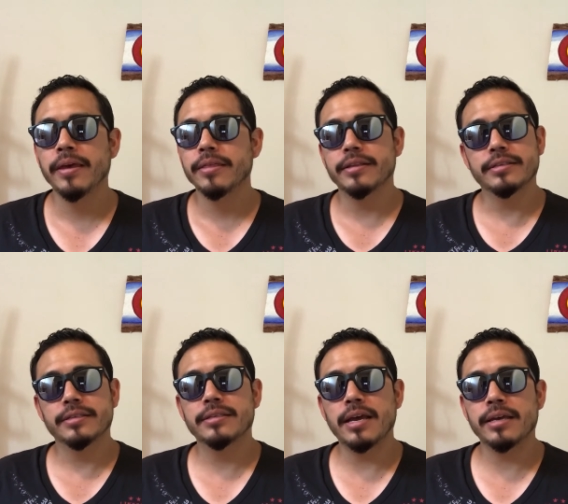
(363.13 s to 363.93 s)
The
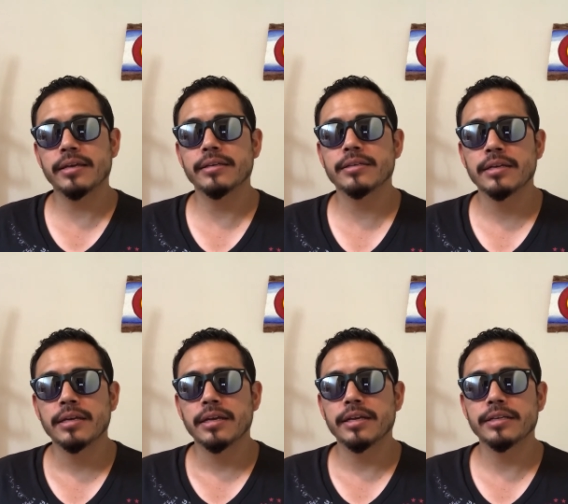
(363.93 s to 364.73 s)
second
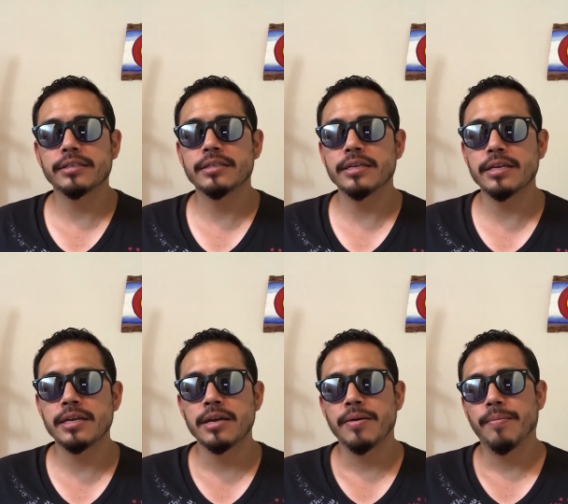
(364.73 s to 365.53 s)
is the
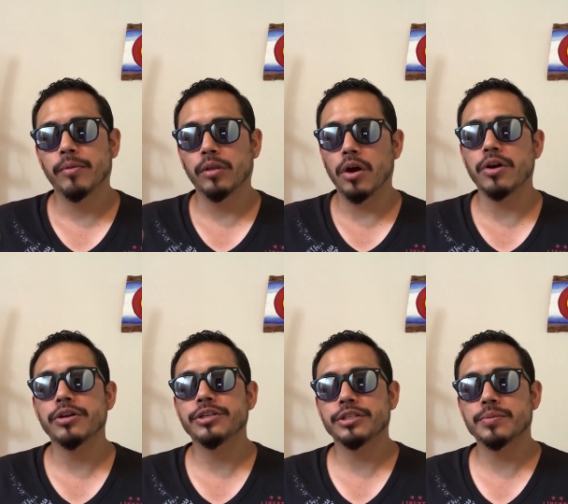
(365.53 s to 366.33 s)

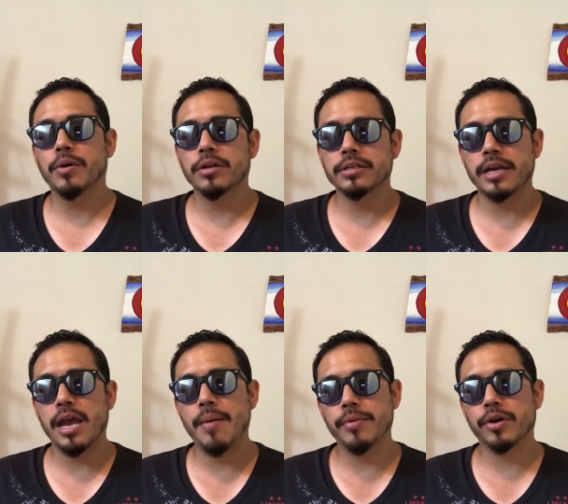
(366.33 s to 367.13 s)
large and small
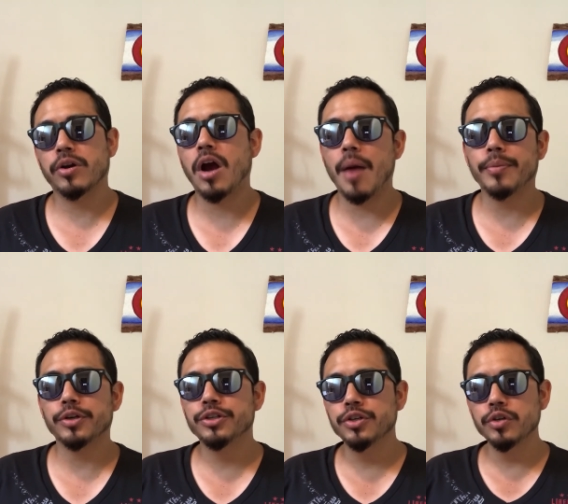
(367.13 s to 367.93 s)
diameter copper
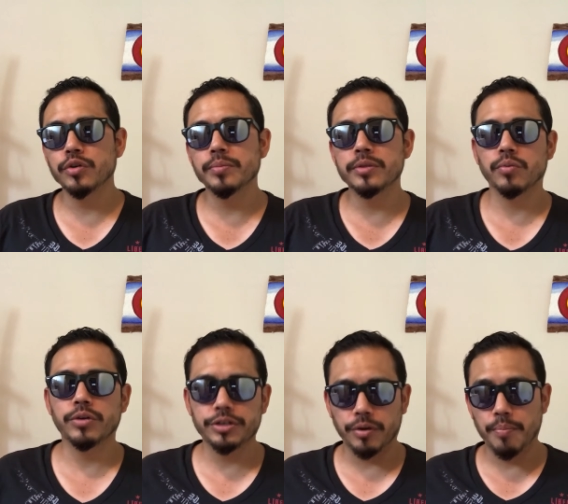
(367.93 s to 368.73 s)
tubes,
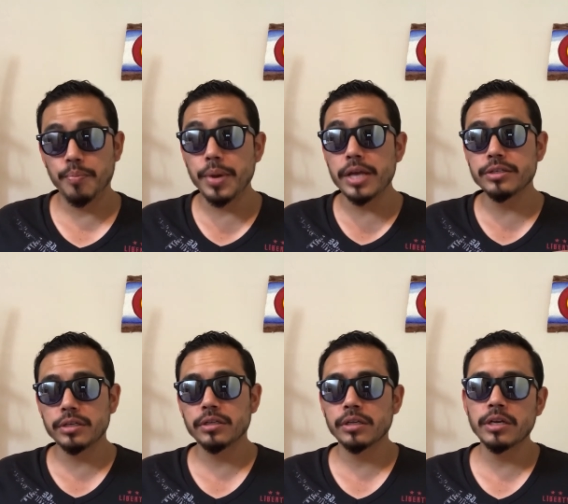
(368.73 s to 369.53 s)
which are
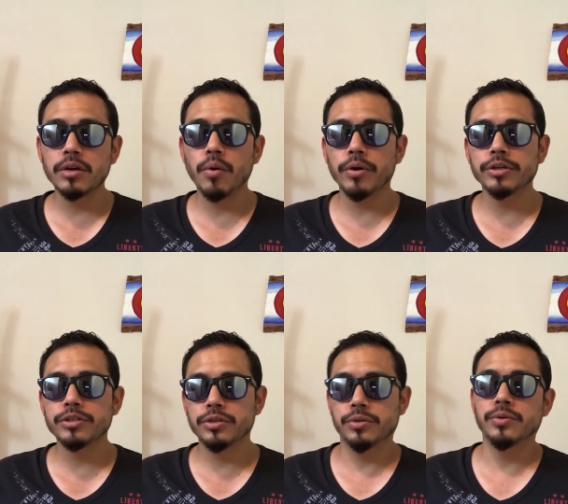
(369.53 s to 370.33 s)
basically going
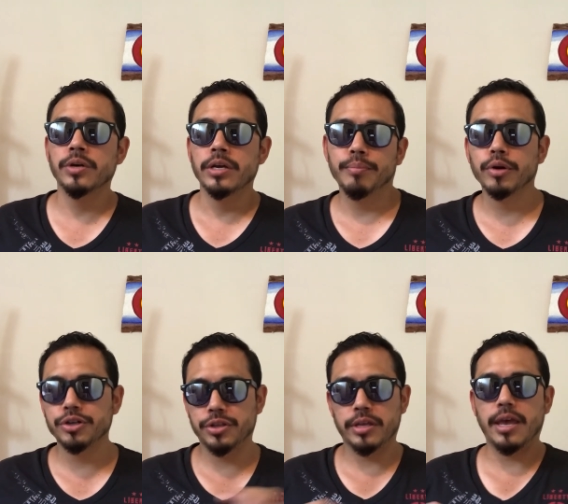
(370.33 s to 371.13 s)
to
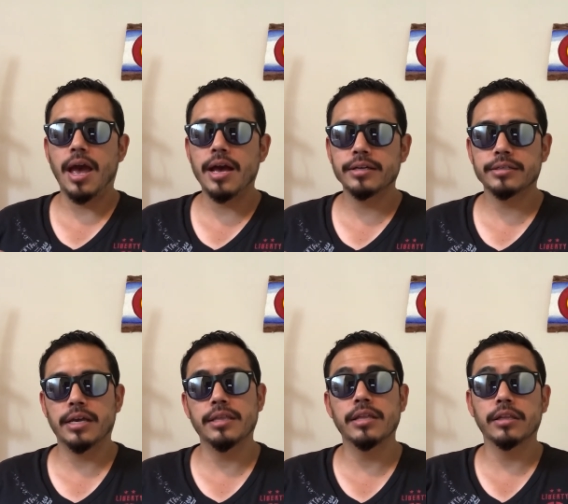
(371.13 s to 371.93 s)
push the gas
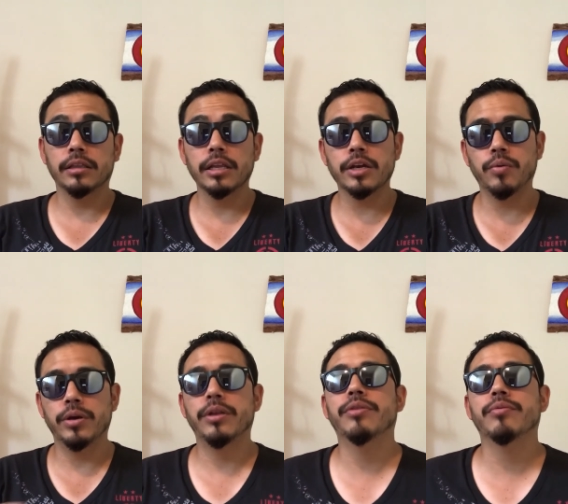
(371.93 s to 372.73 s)
and then the
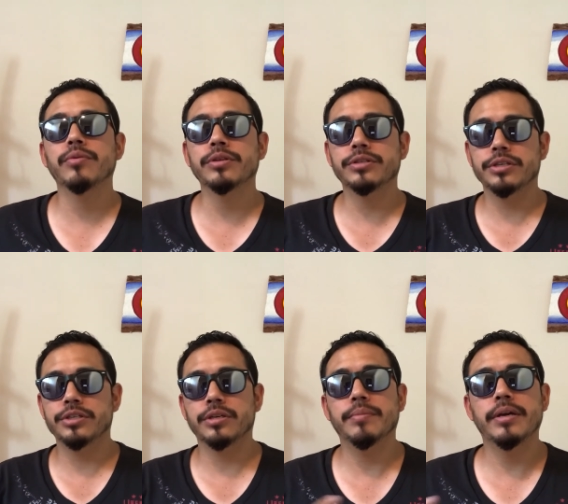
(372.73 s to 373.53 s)
liquid through the
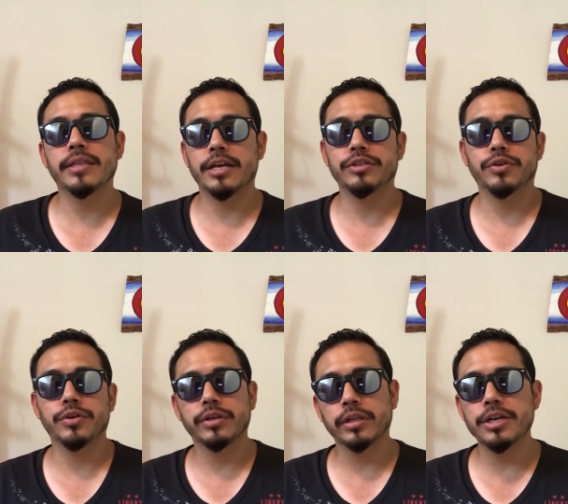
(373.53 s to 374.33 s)
system in that
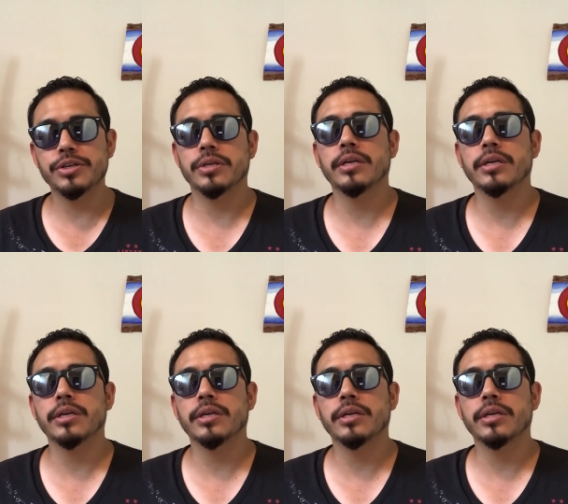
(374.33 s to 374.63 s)
circulation.